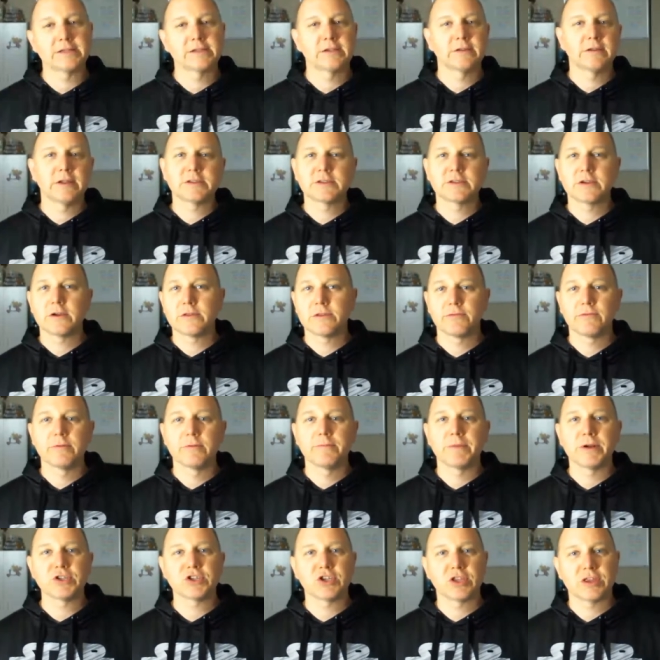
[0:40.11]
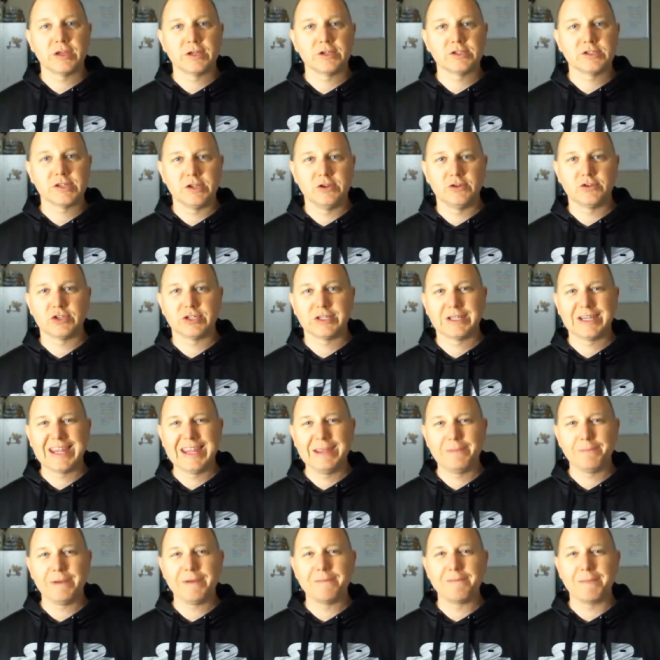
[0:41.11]
So let's go through a bunch of things that you should
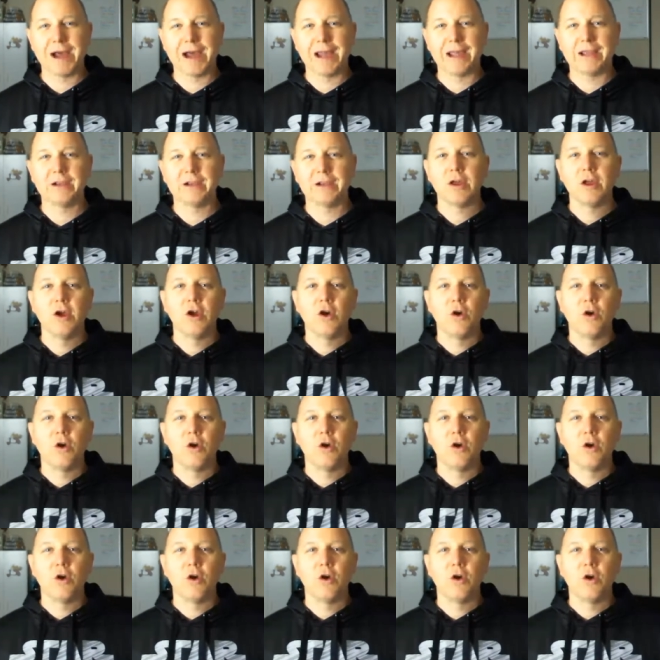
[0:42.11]
keep in mind